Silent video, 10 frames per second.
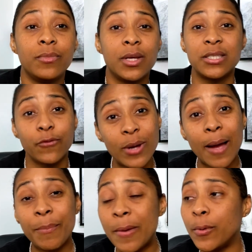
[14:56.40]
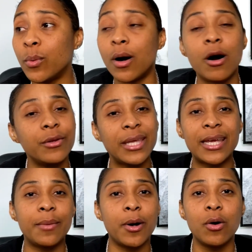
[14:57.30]
Because if you got people who are all
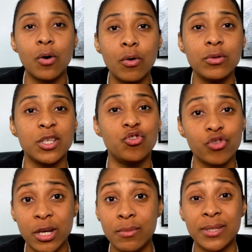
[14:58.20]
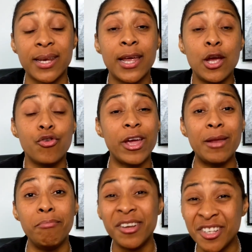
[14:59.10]
thinking about goals and dreams and
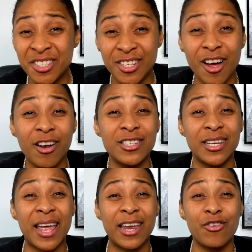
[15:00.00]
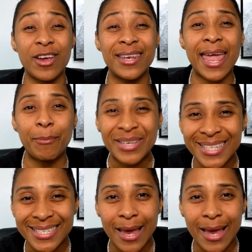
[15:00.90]
creating millions of dollars and, and creating business